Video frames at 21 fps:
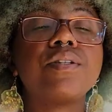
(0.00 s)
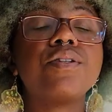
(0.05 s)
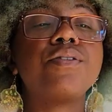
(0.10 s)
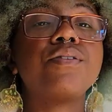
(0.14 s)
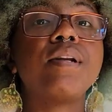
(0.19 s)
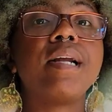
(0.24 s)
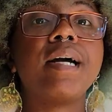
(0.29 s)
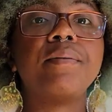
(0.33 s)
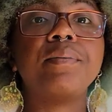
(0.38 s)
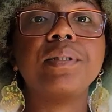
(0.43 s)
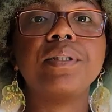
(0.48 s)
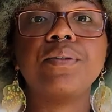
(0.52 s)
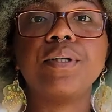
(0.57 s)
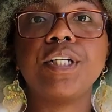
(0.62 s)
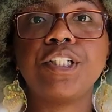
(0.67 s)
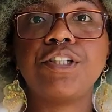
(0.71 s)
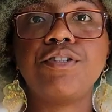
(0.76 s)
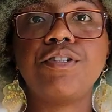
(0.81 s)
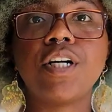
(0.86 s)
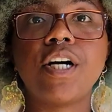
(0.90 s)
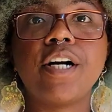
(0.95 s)
So now we're going
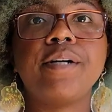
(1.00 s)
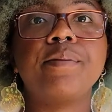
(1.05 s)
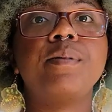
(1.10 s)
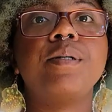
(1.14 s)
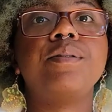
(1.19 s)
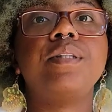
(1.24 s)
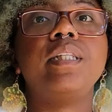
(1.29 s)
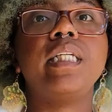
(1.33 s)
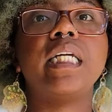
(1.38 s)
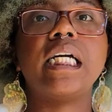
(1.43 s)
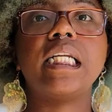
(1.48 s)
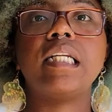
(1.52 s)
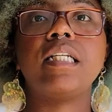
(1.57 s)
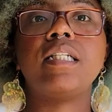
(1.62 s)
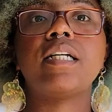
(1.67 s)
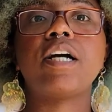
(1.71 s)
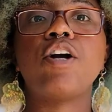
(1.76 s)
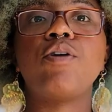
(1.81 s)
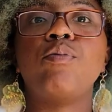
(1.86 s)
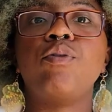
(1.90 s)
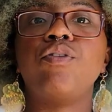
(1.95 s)
to talk about the
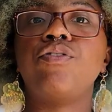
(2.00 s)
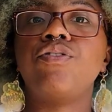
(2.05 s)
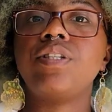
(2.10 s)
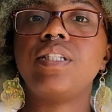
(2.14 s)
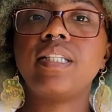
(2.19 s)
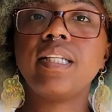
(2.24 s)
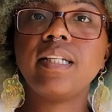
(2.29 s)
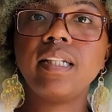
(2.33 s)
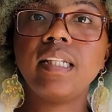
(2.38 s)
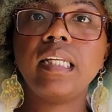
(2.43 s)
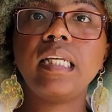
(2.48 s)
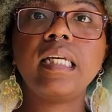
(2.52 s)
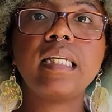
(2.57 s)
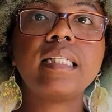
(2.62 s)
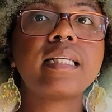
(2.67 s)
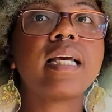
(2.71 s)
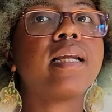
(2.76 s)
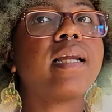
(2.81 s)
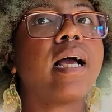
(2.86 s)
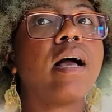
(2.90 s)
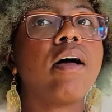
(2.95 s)
undesirable facilities
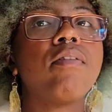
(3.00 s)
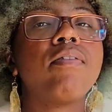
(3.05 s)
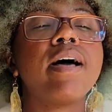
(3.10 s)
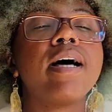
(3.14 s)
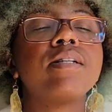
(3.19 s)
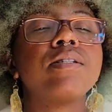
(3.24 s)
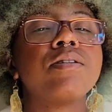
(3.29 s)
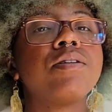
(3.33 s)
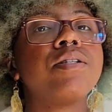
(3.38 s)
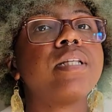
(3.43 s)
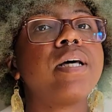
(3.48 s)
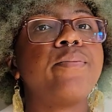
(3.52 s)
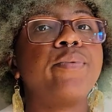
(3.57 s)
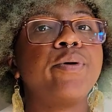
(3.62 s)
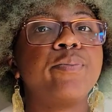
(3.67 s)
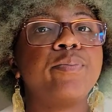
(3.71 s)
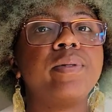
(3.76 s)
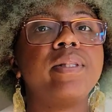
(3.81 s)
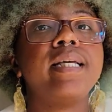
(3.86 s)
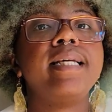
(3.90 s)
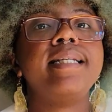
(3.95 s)
and health hazards that were
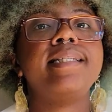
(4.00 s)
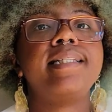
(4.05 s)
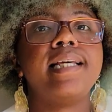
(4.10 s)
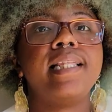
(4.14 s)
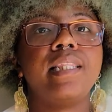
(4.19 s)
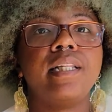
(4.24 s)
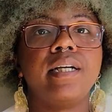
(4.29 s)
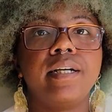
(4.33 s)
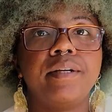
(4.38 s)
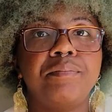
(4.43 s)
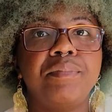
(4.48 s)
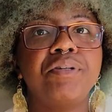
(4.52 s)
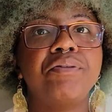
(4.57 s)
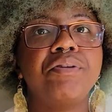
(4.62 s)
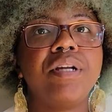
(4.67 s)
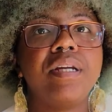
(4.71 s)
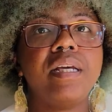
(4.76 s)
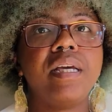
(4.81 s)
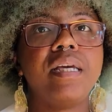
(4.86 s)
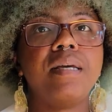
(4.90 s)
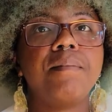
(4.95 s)
placed in the
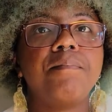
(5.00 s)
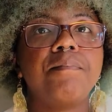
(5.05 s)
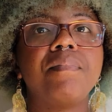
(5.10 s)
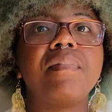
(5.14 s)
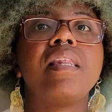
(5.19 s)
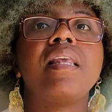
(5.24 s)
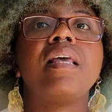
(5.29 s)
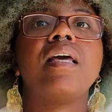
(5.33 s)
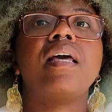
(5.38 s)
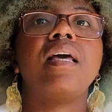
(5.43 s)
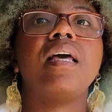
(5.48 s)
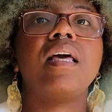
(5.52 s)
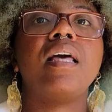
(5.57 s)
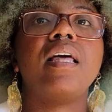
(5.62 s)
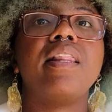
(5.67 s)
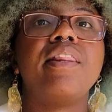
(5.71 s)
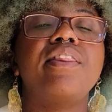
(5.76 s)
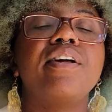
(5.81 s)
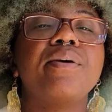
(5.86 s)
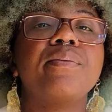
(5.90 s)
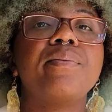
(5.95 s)
community.
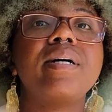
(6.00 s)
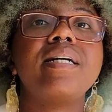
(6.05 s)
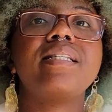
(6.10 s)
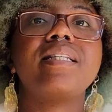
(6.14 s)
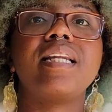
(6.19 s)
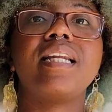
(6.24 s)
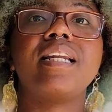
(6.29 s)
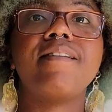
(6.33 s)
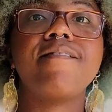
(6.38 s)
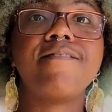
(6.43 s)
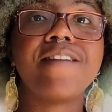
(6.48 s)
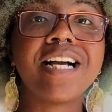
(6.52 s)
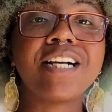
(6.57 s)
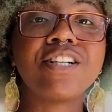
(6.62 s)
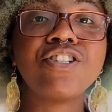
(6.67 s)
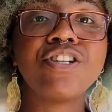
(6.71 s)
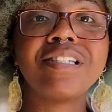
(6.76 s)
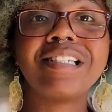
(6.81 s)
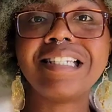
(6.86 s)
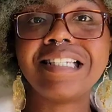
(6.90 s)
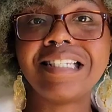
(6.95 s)
There was an
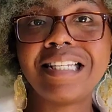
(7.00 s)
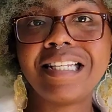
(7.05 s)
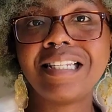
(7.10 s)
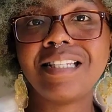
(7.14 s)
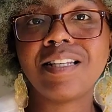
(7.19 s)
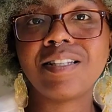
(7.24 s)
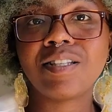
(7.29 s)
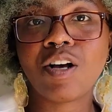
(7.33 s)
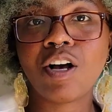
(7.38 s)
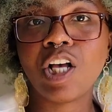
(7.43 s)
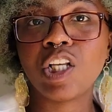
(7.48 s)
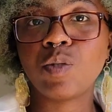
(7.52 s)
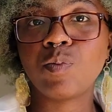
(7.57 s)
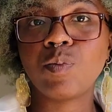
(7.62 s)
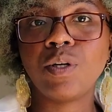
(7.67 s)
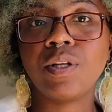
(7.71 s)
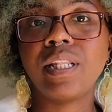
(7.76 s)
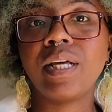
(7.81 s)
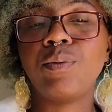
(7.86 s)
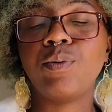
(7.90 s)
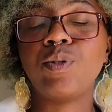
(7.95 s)
infectious diseases
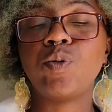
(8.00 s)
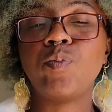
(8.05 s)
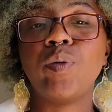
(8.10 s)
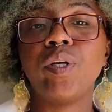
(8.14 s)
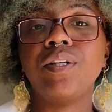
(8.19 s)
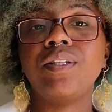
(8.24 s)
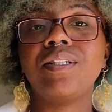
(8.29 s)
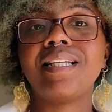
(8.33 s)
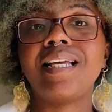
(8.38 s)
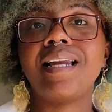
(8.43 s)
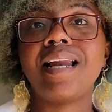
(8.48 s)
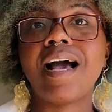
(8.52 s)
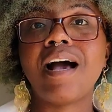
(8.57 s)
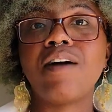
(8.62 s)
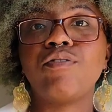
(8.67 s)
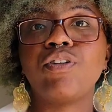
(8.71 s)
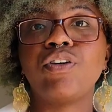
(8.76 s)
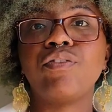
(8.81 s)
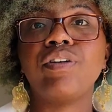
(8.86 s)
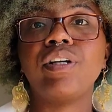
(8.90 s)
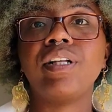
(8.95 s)
hospital that was built in
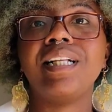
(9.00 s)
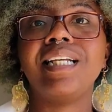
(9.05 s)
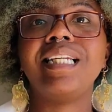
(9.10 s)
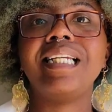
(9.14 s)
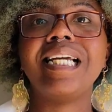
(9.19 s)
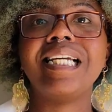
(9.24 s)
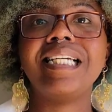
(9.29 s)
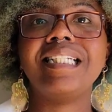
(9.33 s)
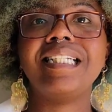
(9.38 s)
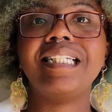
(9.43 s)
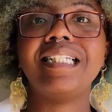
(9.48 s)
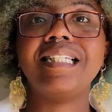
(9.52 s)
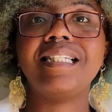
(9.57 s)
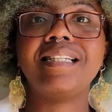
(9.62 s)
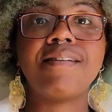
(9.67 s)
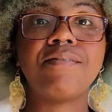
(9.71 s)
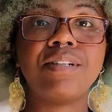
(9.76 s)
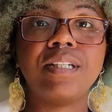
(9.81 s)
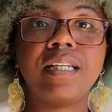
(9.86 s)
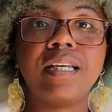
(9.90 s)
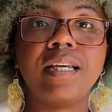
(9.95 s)
Africville in eighteen
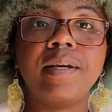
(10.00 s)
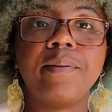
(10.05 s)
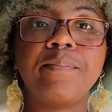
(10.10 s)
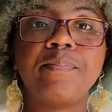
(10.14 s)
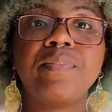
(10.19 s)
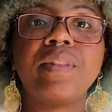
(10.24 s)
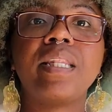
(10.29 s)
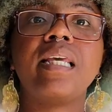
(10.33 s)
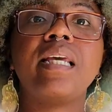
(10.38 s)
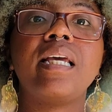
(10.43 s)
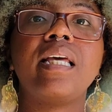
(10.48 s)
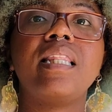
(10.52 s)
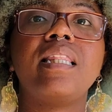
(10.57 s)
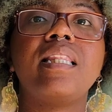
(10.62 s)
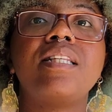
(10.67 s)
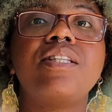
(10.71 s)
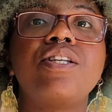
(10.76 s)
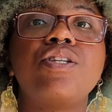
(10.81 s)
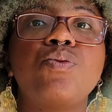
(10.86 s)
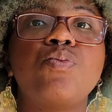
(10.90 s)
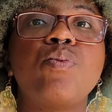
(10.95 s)
seventy.
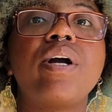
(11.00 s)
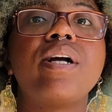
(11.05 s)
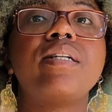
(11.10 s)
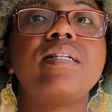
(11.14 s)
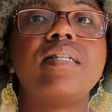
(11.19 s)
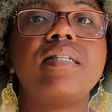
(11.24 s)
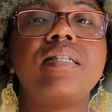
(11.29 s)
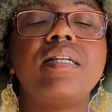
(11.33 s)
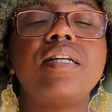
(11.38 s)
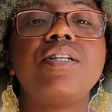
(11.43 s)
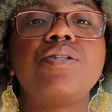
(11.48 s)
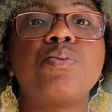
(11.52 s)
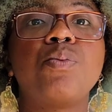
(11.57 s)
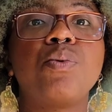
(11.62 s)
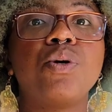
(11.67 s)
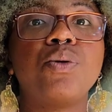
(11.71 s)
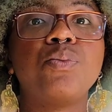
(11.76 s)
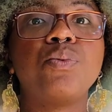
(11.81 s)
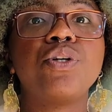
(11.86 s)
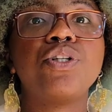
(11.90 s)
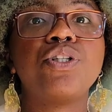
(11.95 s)
This is where diseased
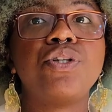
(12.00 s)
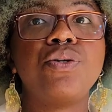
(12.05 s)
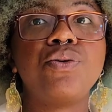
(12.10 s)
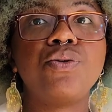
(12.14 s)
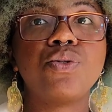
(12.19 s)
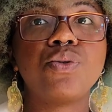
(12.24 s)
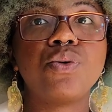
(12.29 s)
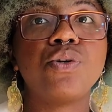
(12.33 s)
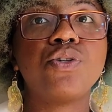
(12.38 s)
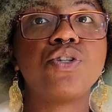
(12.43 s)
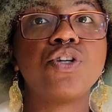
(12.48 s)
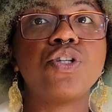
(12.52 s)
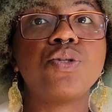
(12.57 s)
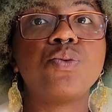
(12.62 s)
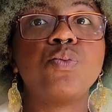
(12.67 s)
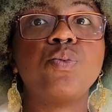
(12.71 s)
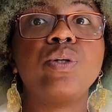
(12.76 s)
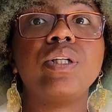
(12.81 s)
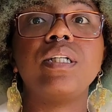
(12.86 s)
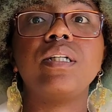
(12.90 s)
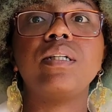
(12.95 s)
World War Two soldiers
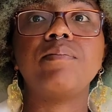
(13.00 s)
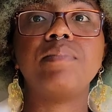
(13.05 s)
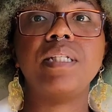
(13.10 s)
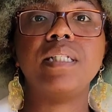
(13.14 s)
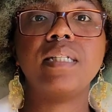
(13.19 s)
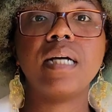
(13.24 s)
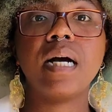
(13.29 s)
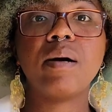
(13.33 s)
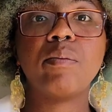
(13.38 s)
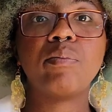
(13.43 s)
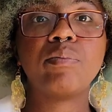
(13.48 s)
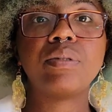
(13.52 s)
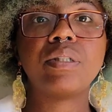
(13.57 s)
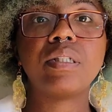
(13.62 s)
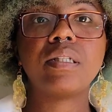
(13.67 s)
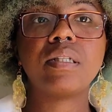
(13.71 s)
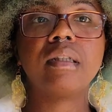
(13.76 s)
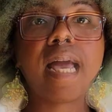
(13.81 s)
would be dumped.